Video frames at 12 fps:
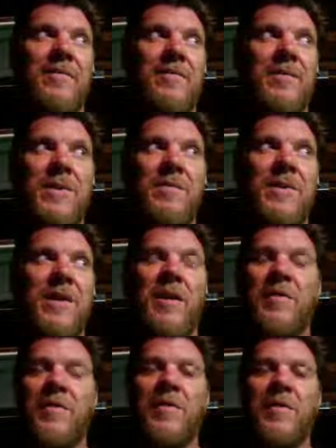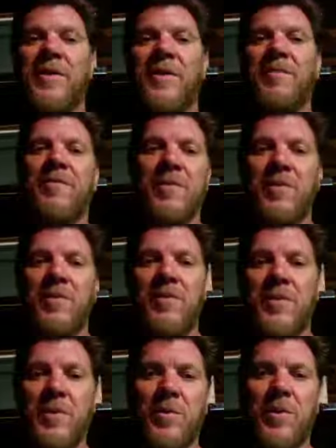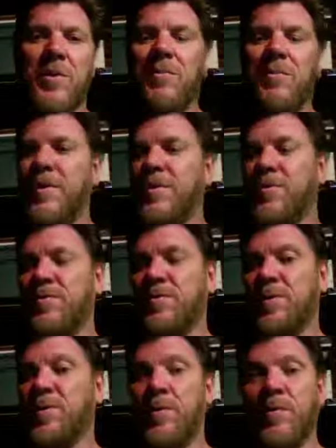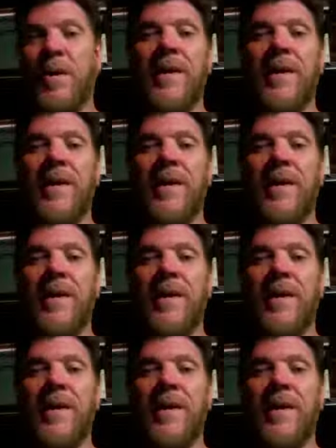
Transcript: something other than the official story can be true.